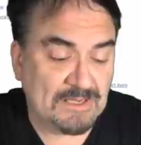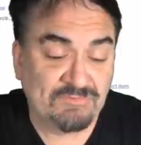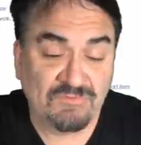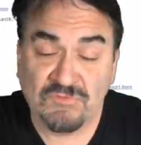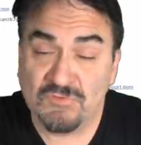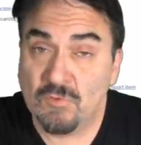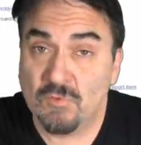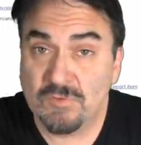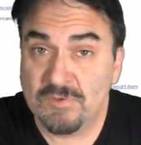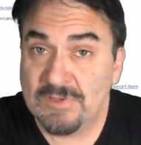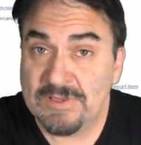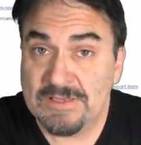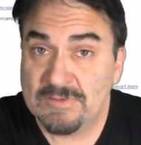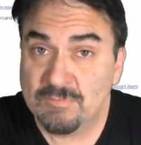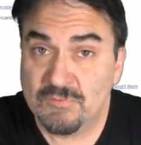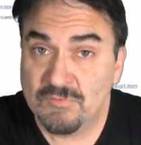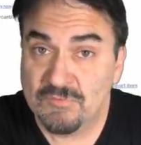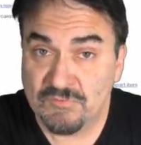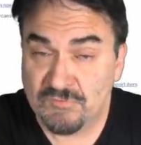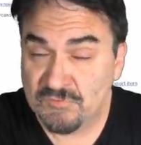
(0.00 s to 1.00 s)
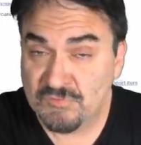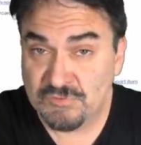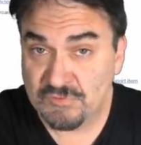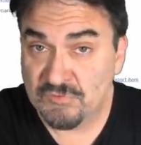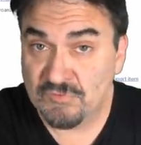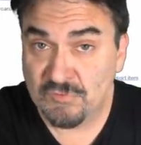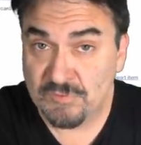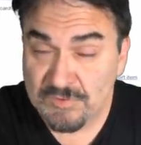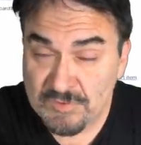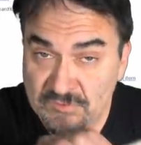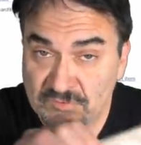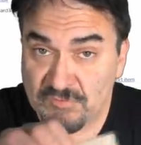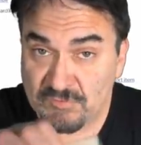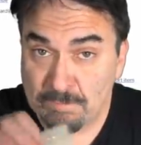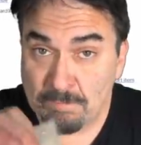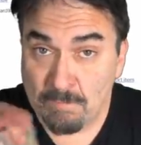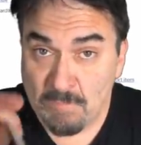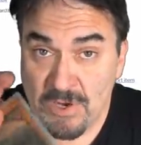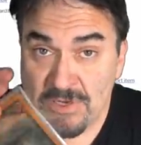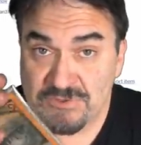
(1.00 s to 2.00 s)
I've sold labels, just this
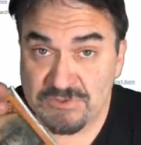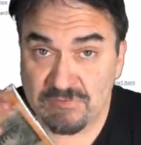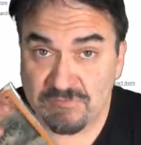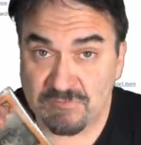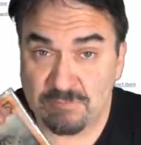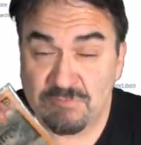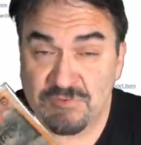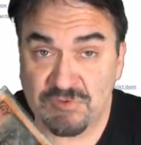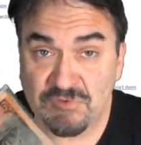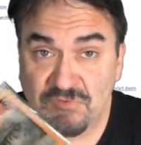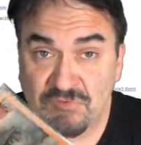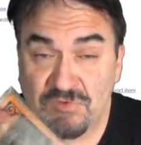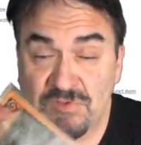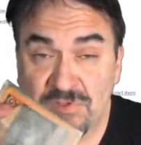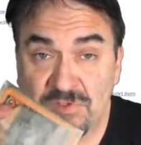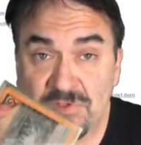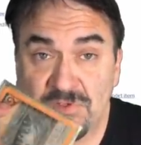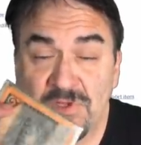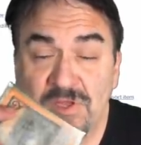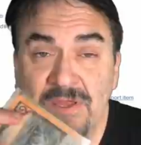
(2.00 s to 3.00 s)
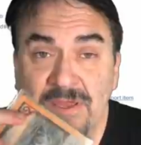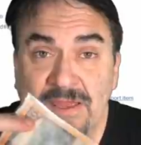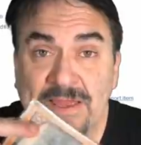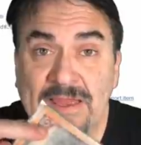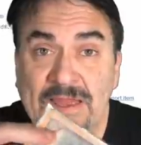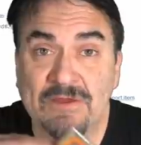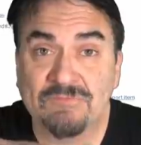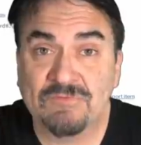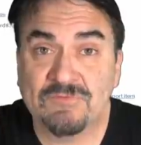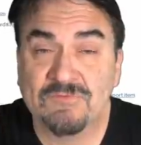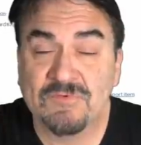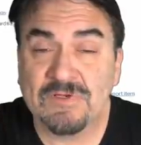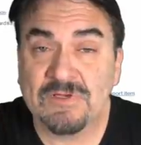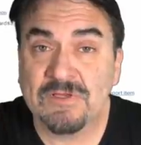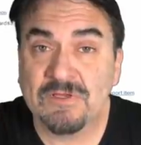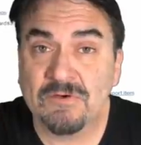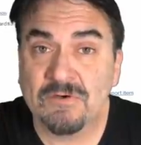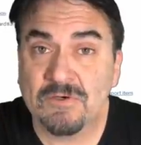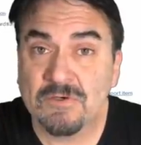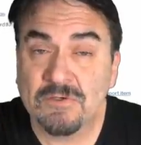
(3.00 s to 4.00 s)
much of them, just the half of it
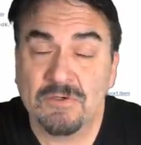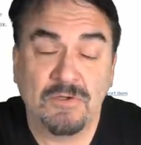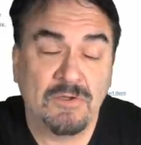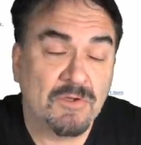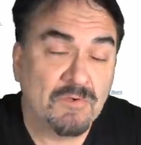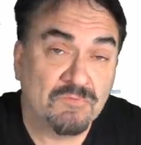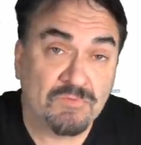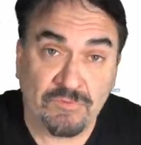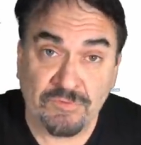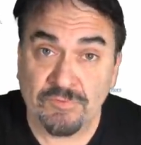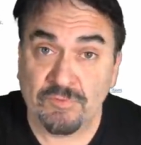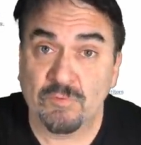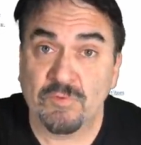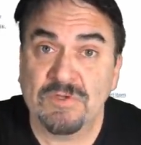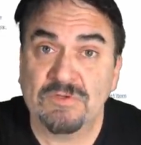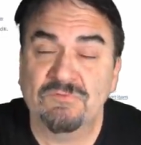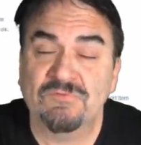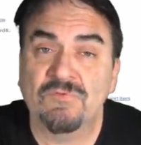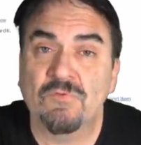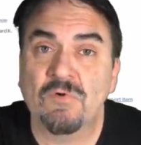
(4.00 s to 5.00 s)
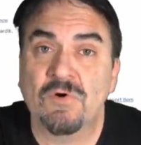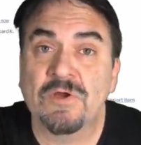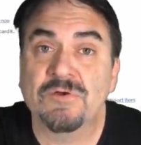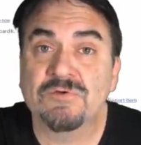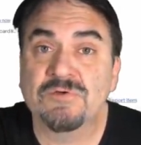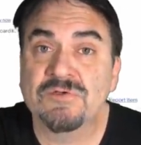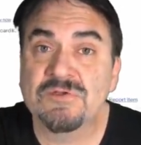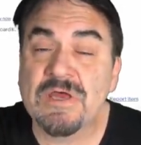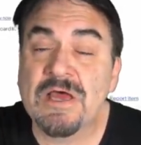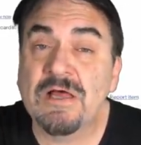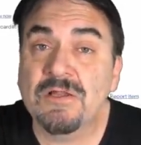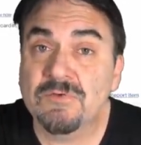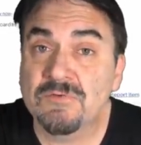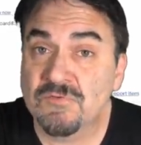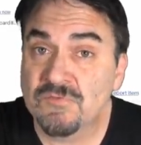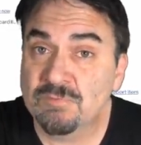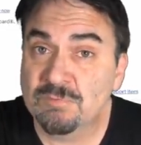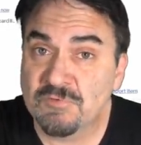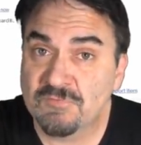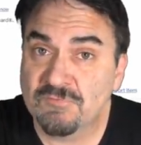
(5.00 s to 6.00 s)
here, for three and four hundred
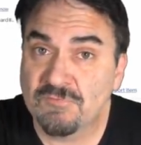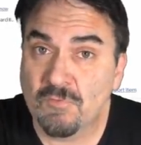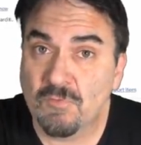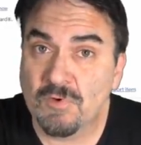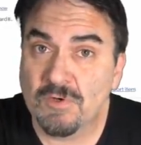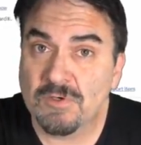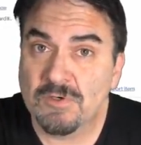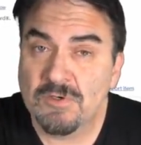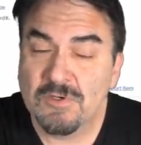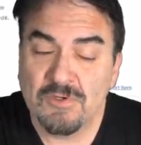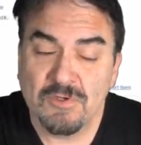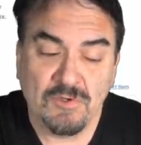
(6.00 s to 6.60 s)
dollars before.